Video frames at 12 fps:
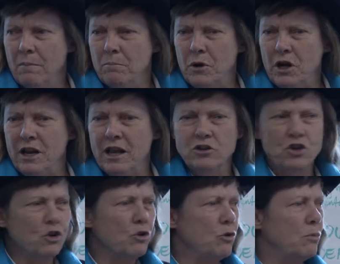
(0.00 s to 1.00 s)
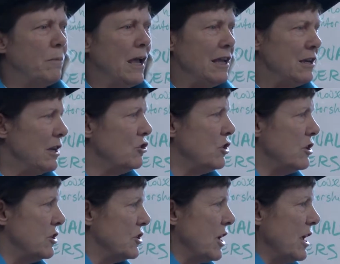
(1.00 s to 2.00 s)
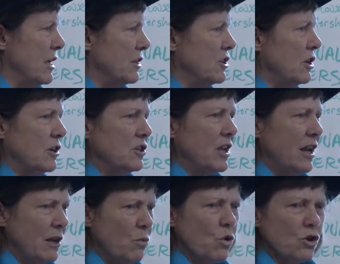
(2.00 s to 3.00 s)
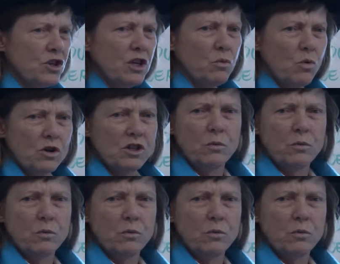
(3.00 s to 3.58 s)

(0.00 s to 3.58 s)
But as you pay attention to the science, you know, it's getting worse and worse.